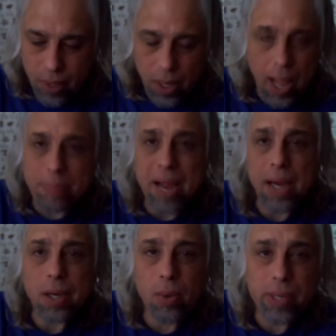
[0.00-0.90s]
I'm
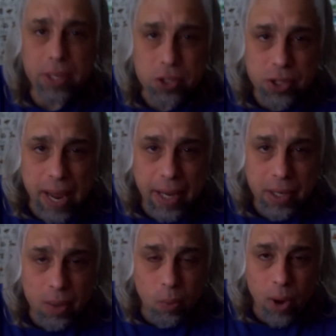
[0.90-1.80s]
not going to stand
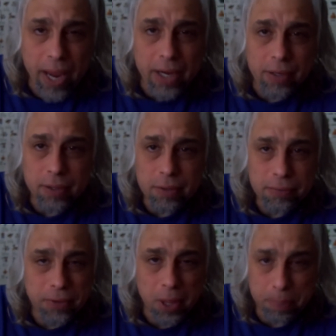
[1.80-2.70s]
and wait
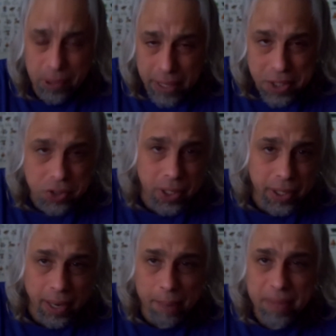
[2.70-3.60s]
for the police to come.